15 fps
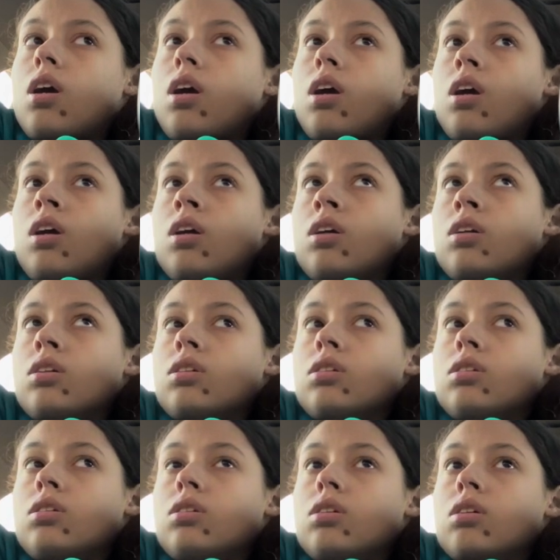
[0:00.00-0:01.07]

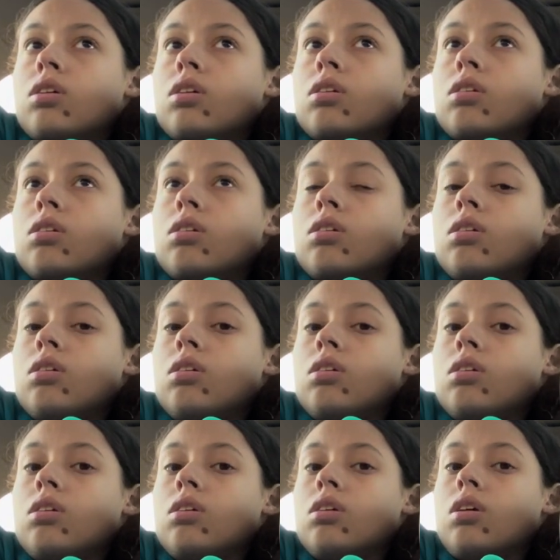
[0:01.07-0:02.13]
And
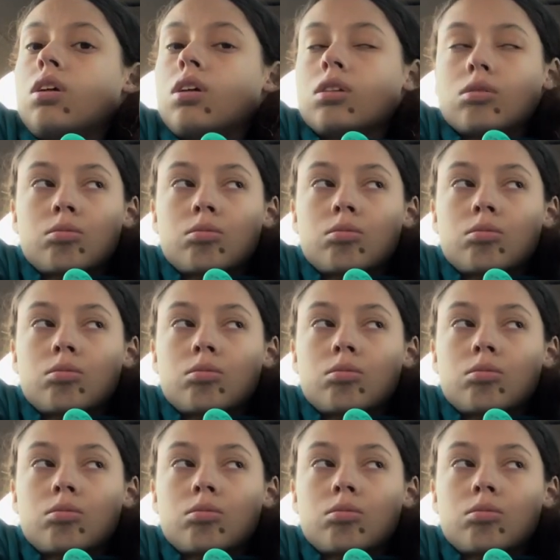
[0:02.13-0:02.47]
yeah,